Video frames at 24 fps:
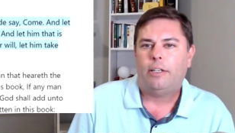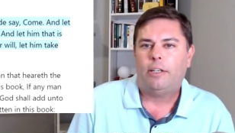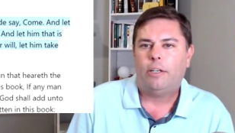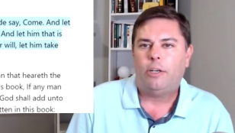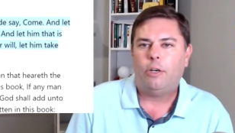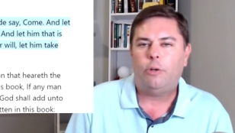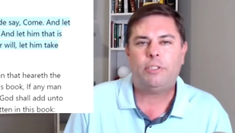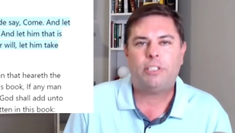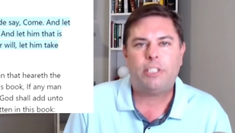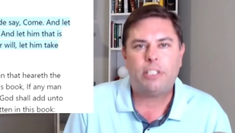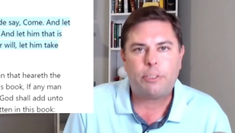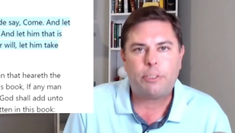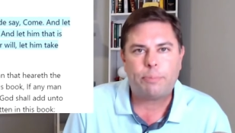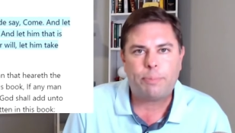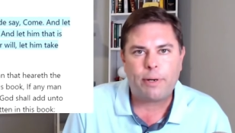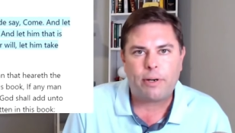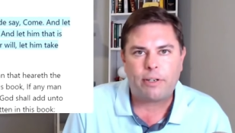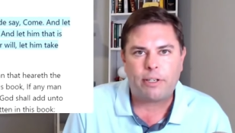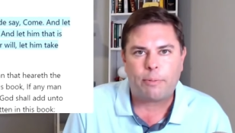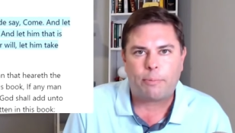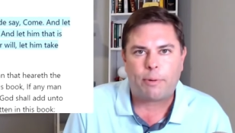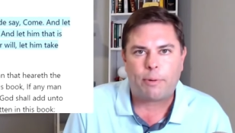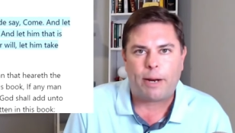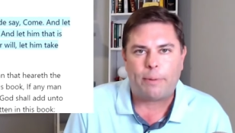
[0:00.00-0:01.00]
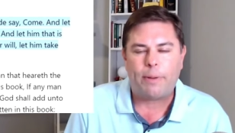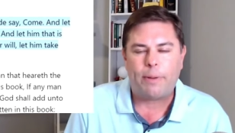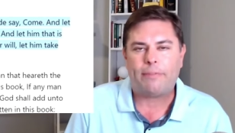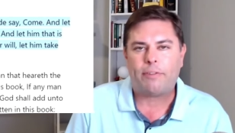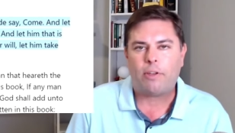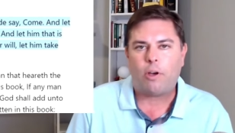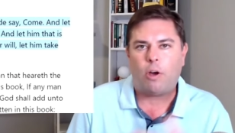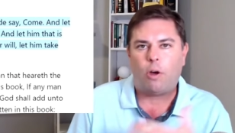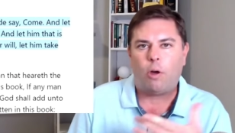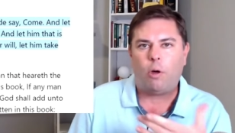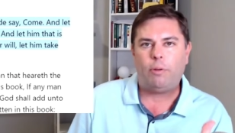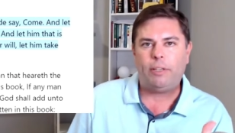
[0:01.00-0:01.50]
Who is the Spirit and the bride? We have
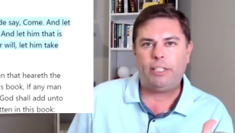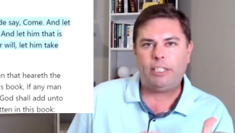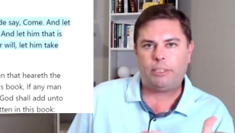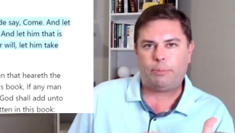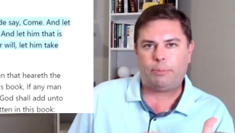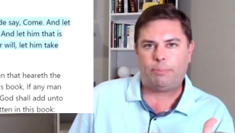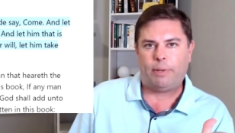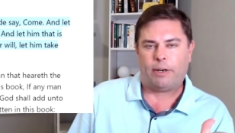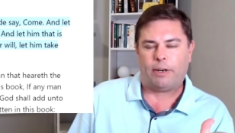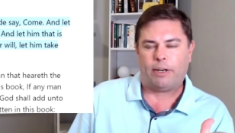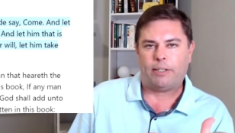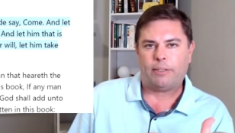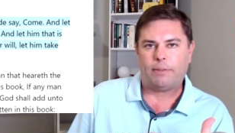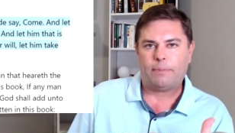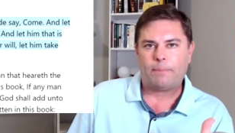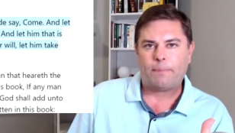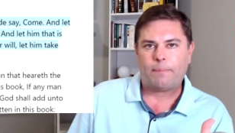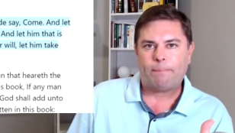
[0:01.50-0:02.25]
the Holy Spirit,